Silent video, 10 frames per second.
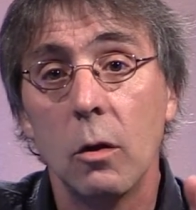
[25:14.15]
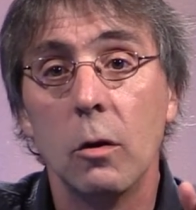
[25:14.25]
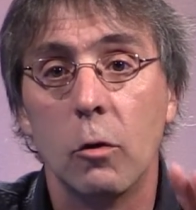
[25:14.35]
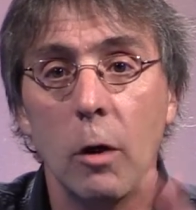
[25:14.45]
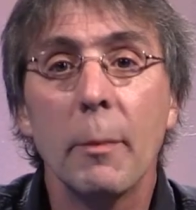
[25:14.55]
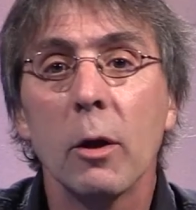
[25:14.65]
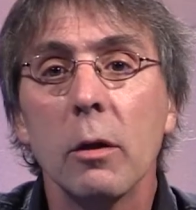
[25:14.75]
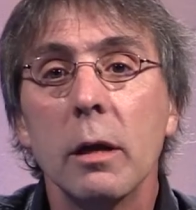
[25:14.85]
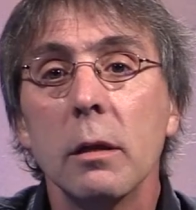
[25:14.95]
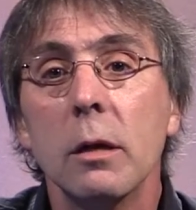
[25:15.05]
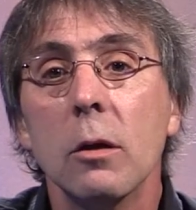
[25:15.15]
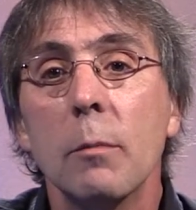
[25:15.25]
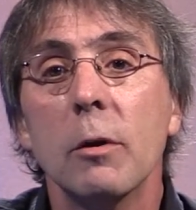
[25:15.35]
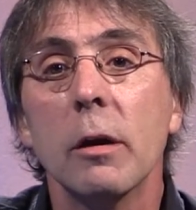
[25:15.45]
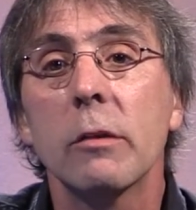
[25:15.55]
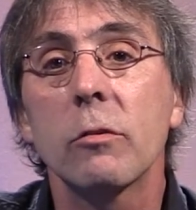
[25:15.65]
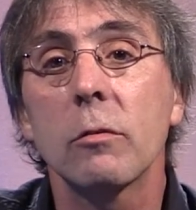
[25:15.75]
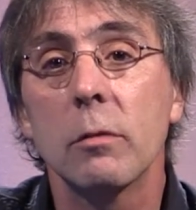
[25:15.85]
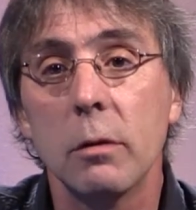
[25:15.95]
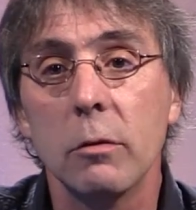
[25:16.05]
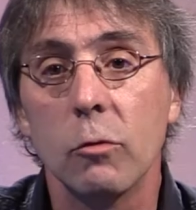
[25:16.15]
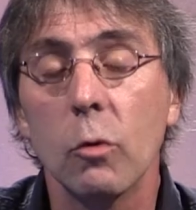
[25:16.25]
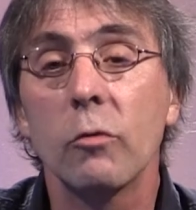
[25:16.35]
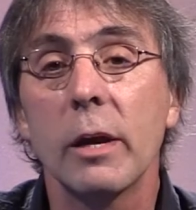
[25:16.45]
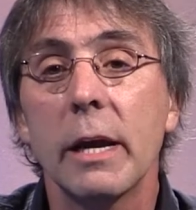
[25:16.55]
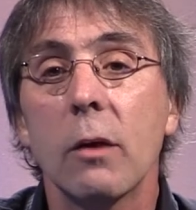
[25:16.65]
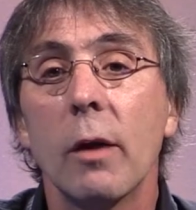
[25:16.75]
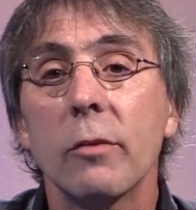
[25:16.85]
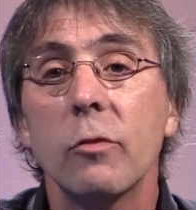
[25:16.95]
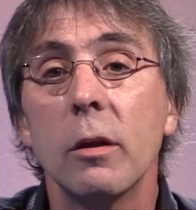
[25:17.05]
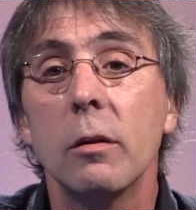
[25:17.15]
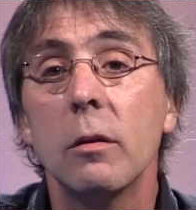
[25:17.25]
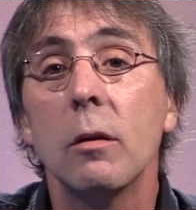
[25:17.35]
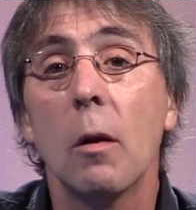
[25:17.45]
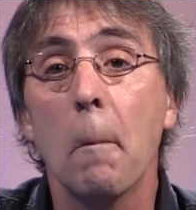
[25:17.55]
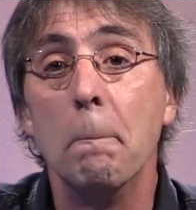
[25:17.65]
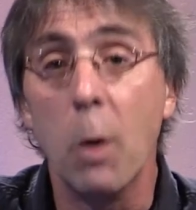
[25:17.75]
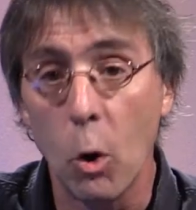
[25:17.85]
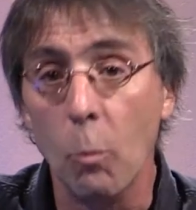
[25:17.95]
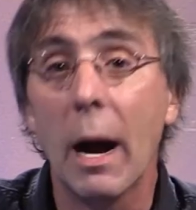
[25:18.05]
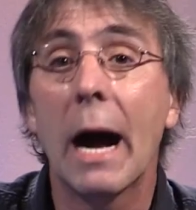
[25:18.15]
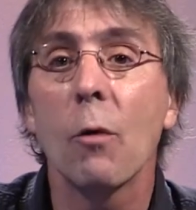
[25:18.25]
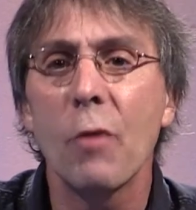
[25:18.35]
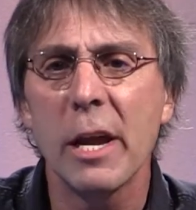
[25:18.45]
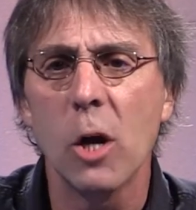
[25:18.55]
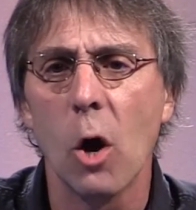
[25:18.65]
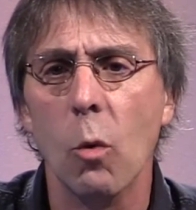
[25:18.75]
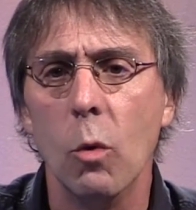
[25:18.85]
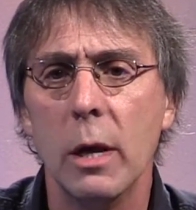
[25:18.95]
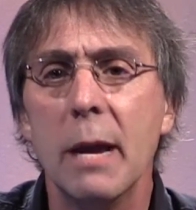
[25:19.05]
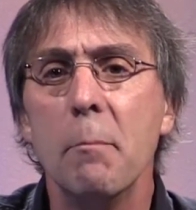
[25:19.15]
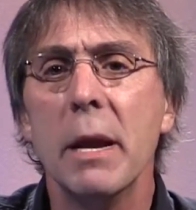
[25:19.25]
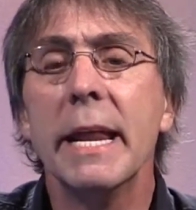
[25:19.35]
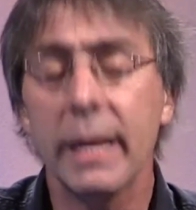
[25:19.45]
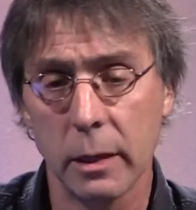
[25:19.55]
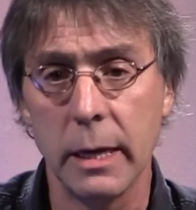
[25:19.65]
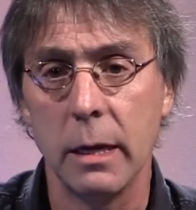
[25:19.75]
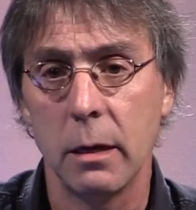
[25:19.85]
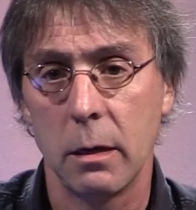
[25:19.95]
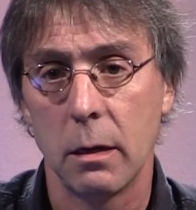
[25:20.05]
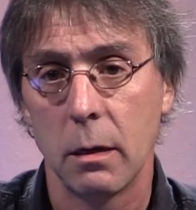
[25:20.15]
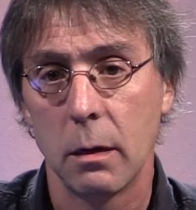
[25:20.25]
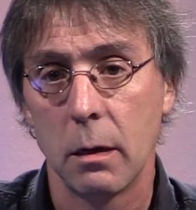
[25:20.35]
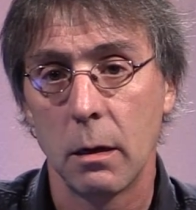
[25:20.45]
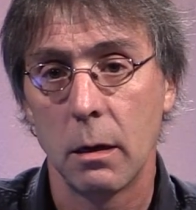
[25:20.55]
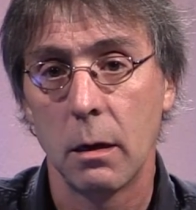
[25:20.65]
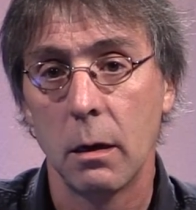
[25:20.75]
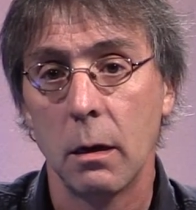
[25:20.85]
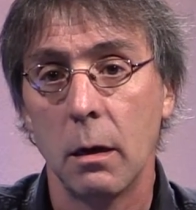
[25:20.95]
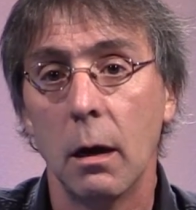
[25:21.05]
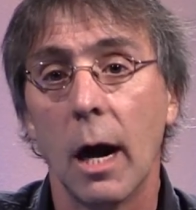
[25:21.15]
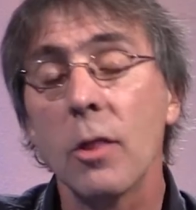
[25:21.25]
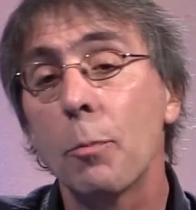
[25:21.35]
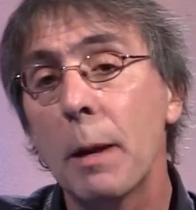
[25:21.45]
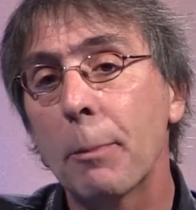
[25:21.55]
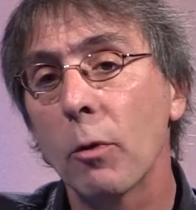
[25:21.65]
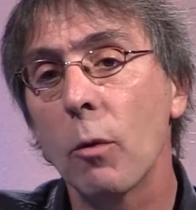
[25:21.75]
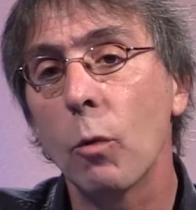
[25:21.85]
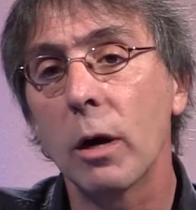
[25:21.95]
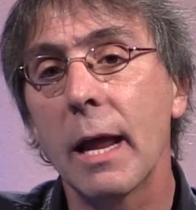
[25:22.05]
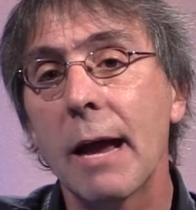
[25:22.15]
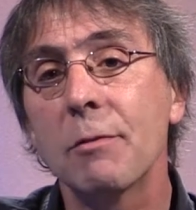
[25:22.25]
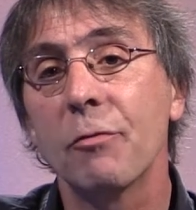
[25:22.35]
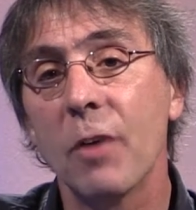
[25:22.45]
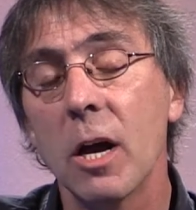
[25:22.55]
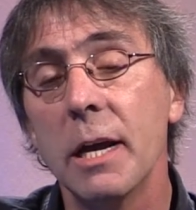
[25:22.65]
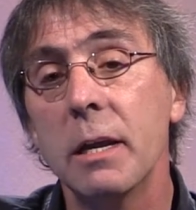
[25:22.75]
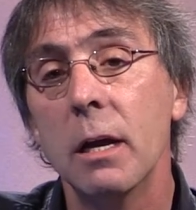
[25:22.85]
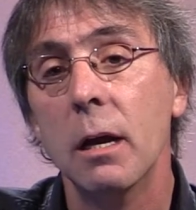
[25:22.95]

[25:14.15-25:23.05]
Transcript: criminal illegal immigrants. As soon as they get arrested, boom, out they go immediately. Other people that we're going to have to find